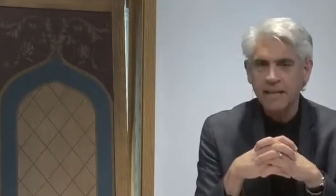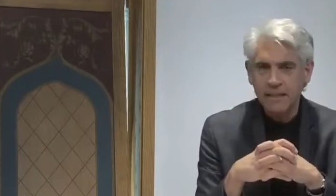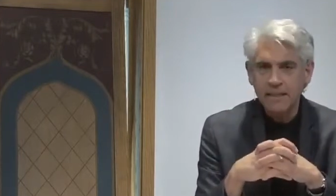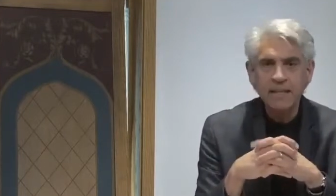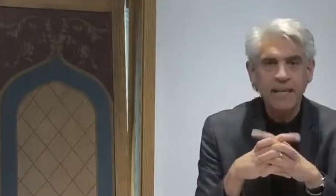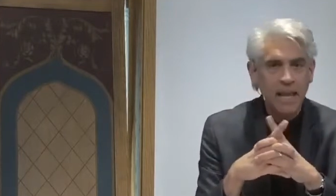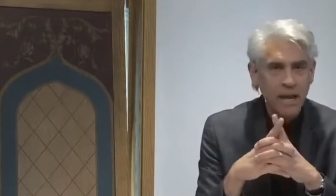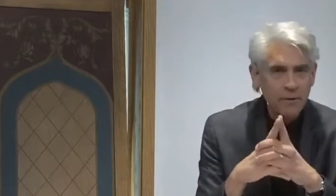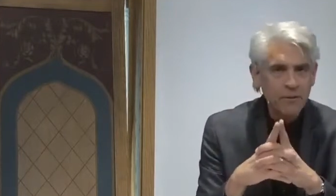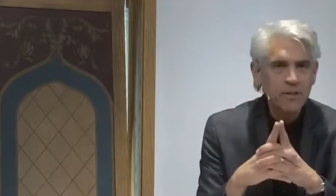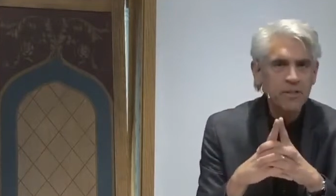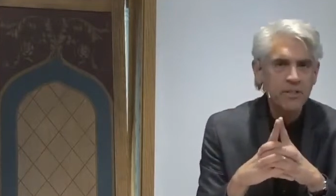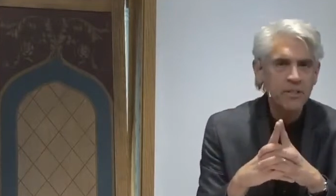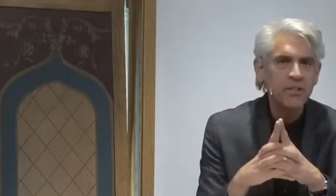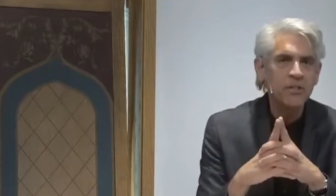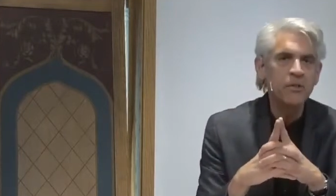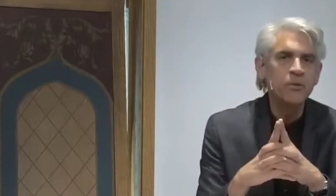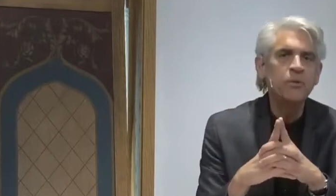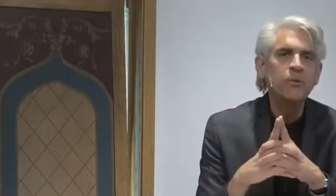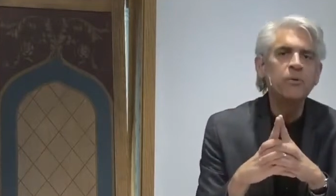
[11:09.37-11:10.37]
I can
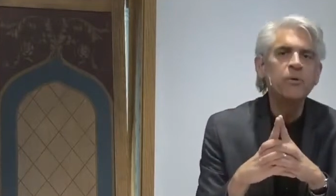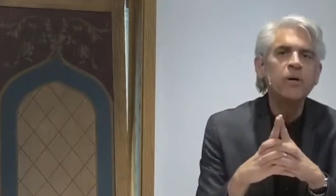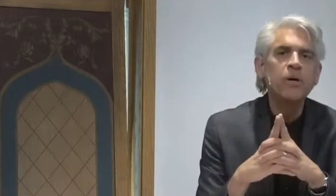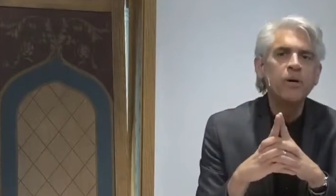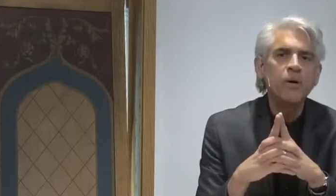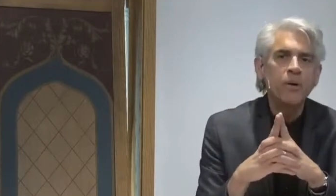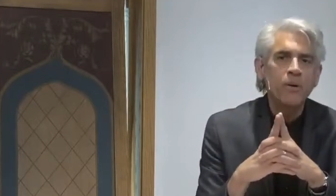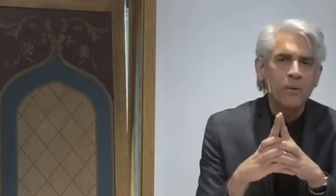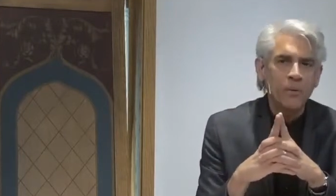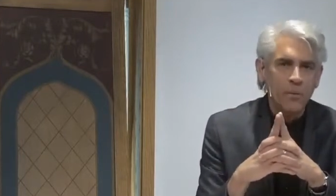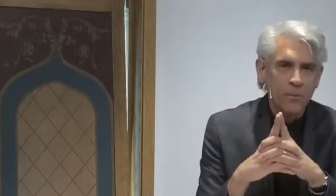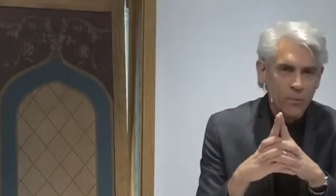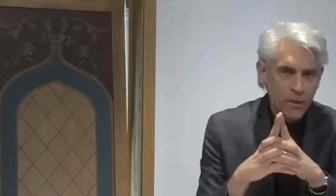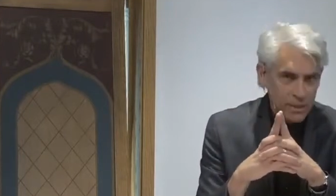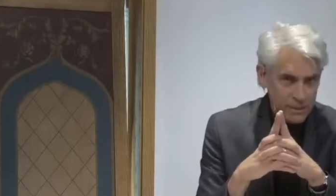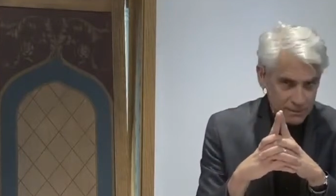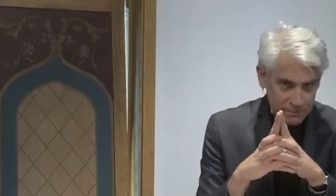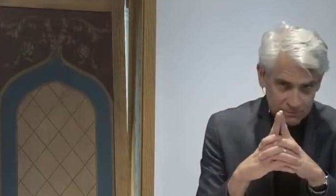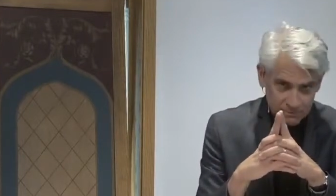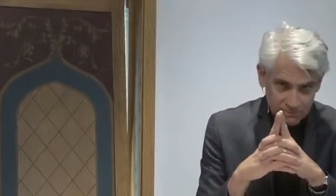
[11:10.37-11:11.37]
guarantee you
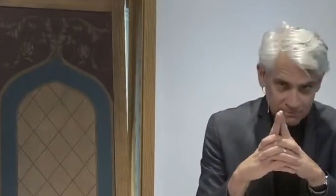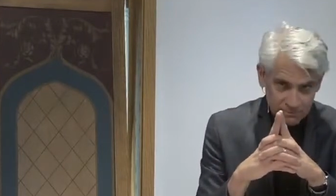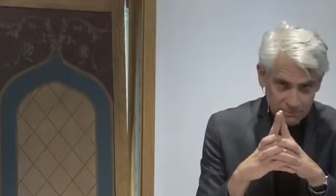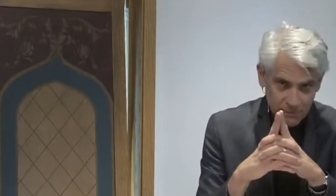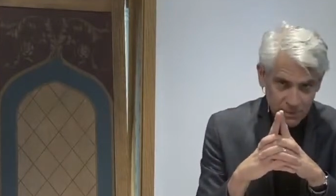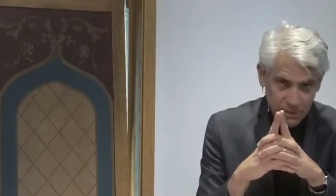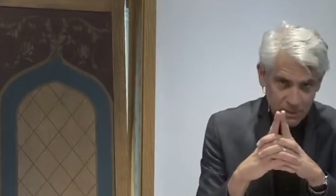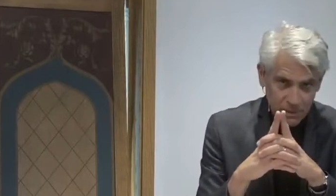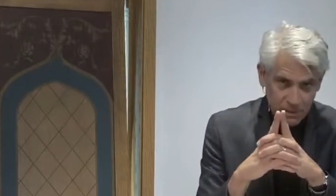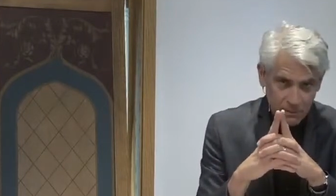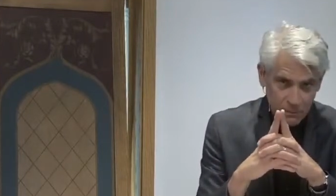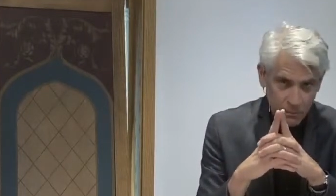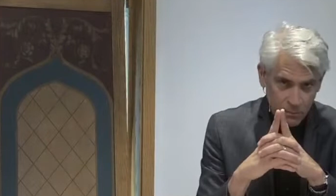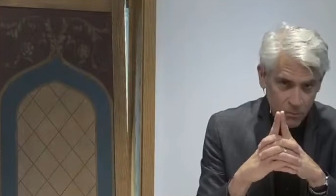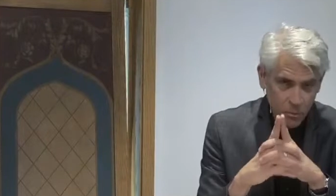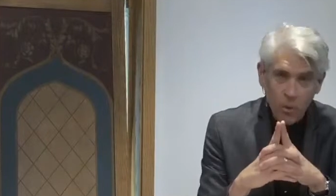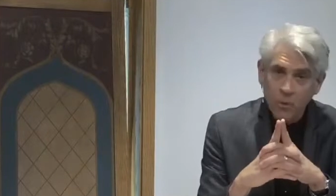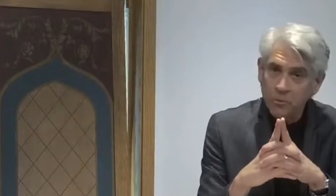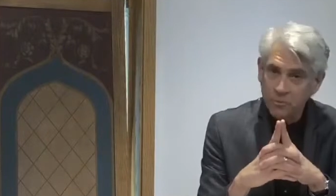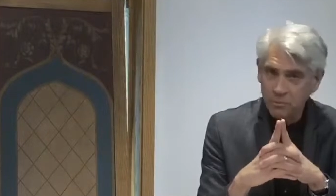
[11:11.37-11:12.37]
what
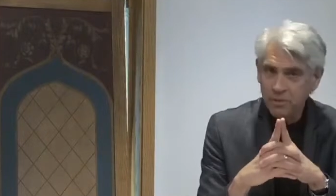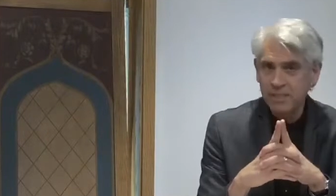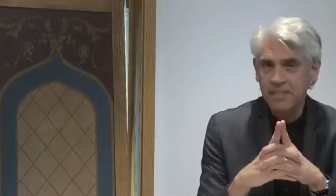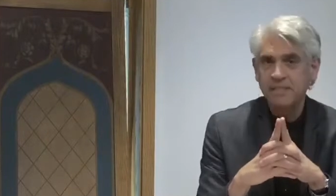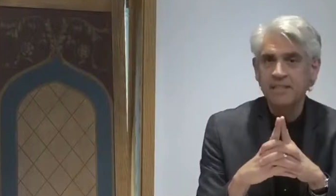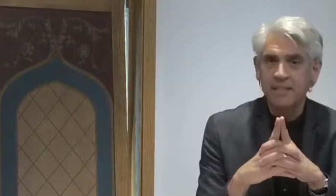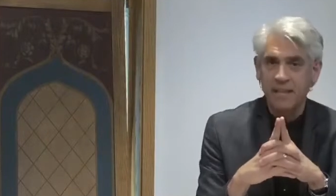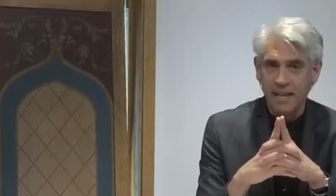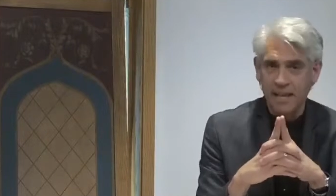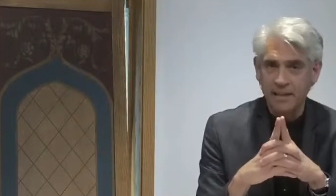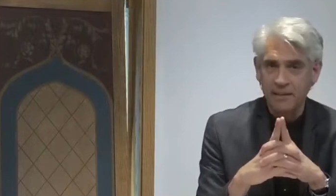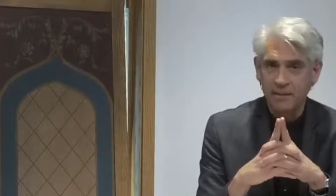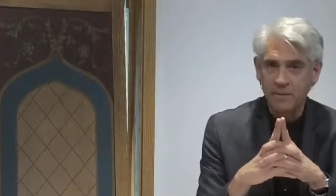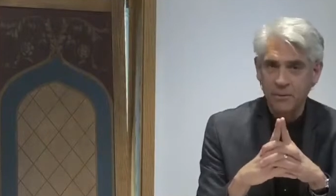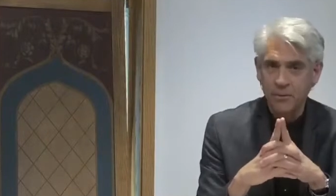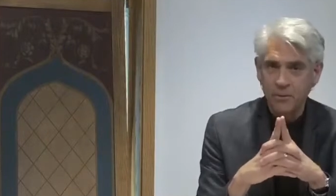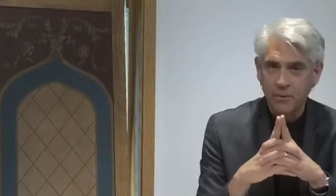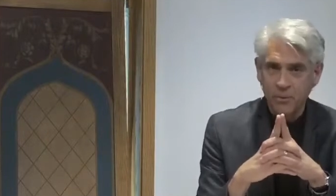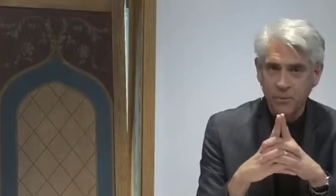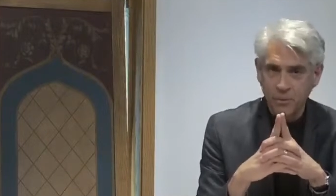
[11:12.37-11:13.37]
won't be
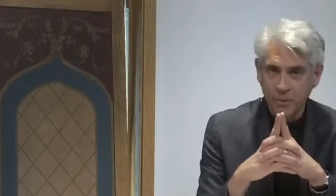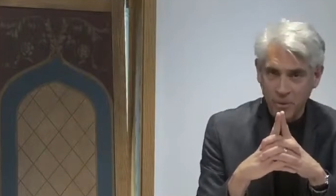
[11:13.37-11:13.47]
said.